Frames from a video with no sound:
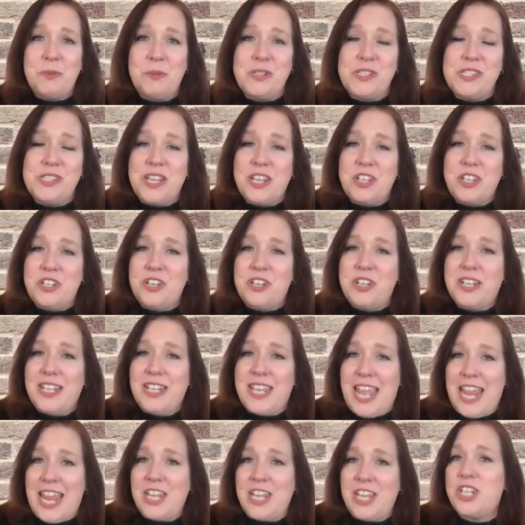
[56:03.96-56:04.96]
was such an
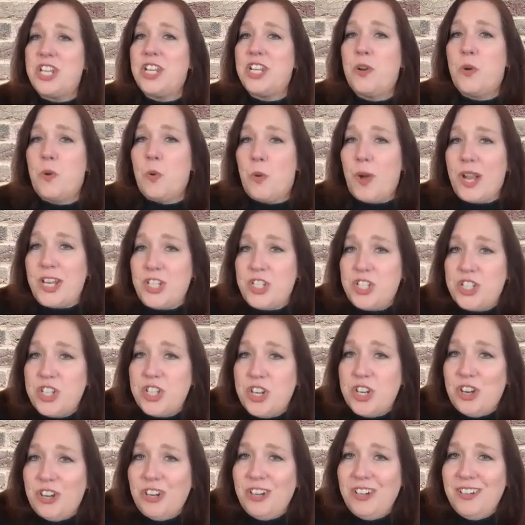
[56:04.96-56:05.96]
engaging
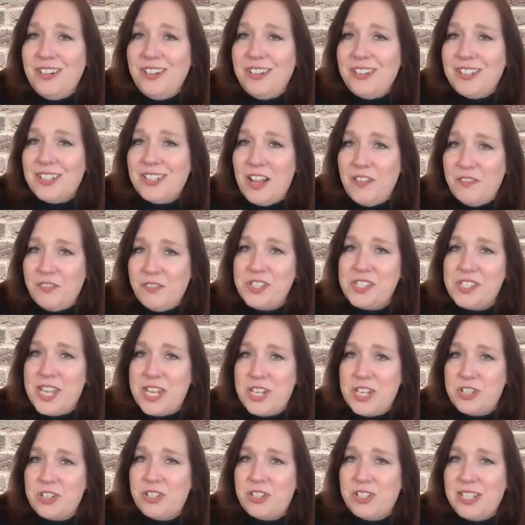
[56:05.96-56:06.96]
questioner,
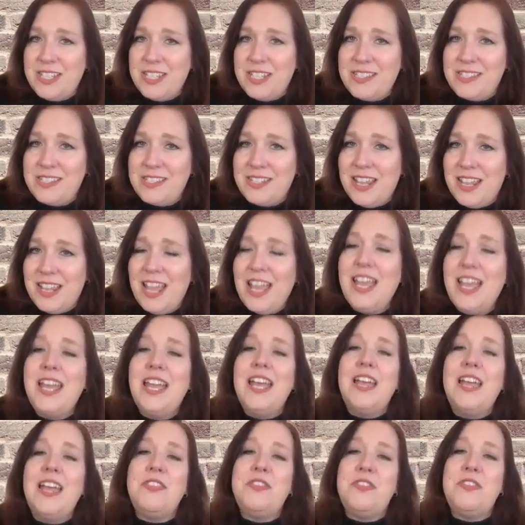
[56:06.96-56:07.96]
conversationalist,
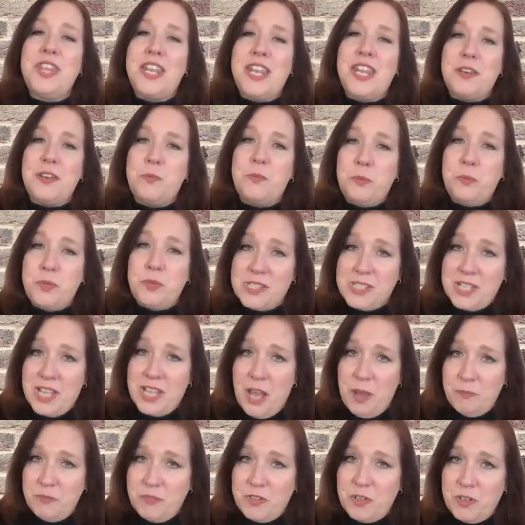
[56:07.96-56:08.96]
that it was
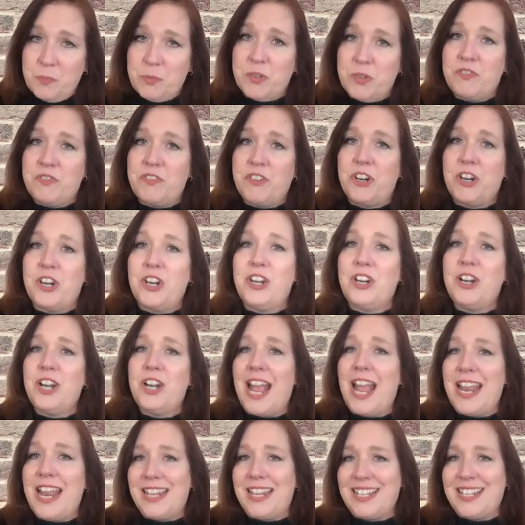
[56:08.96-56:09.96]
comfortable for
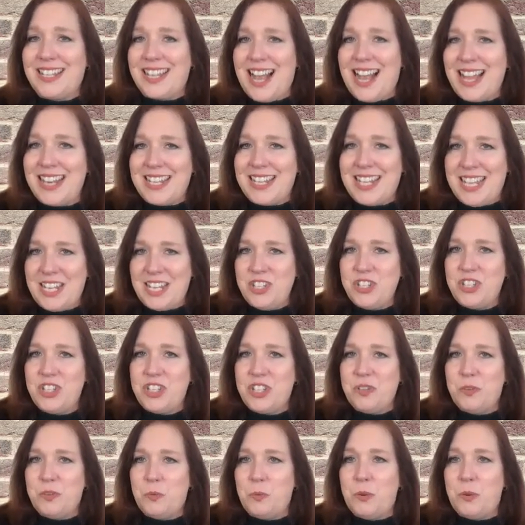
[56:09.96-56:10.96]
her and it got
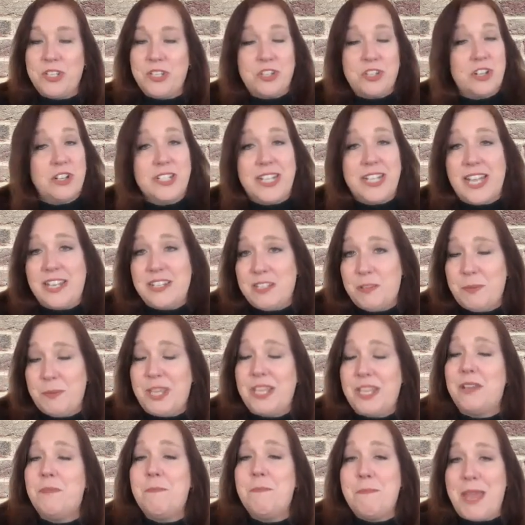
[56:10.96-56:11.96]
into what turned out to
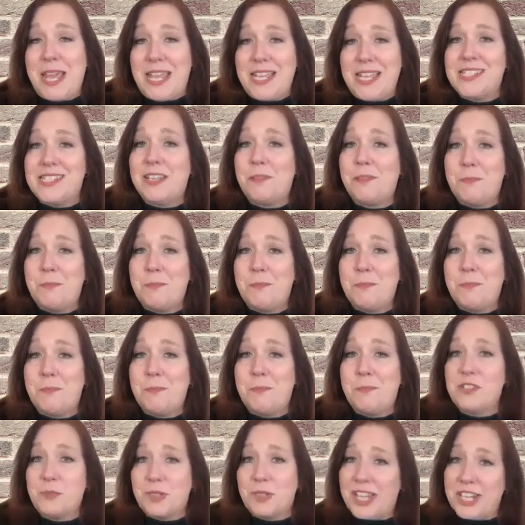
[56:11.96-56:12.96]
be an amazing
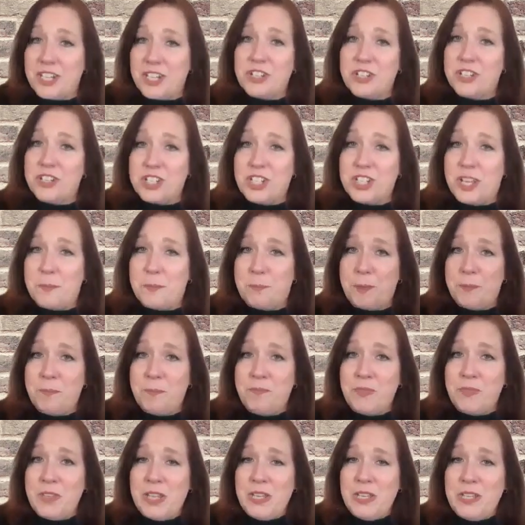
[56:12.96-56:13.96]
business relationship.
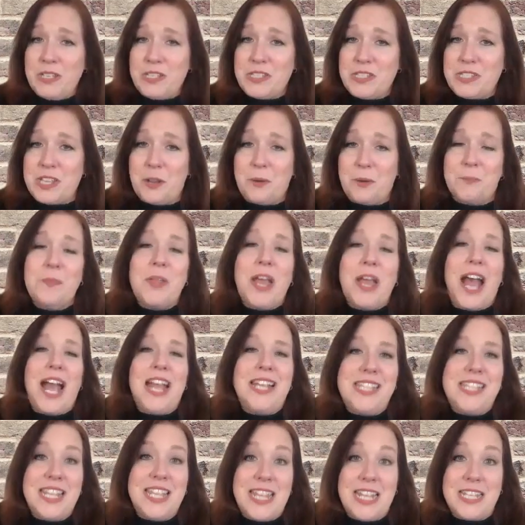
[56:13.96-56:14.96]
So
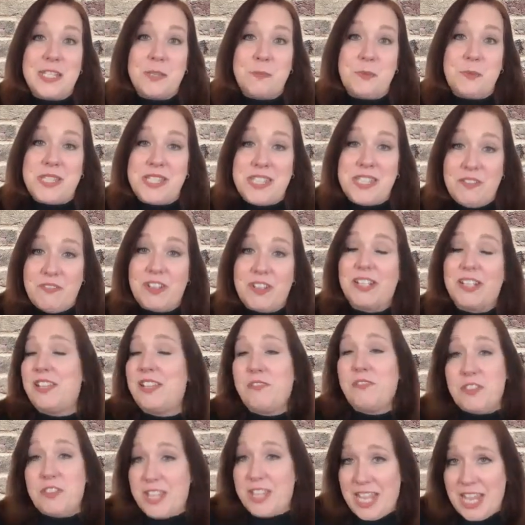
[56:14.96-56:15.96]
I say that
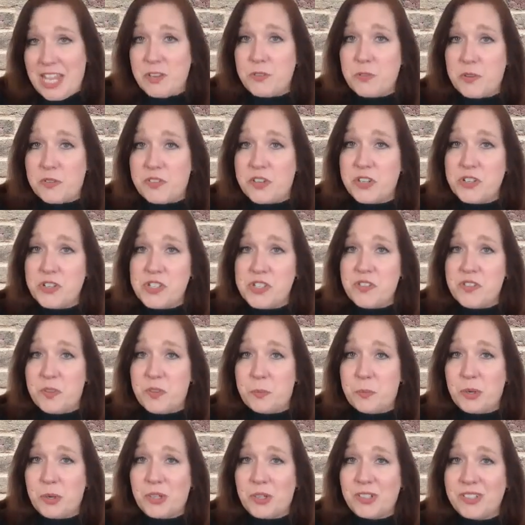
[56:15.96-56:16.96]
specifically for the introverts of
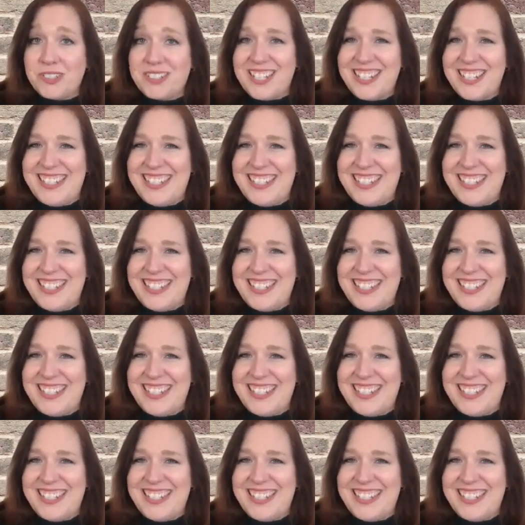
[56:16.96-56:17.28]
the world.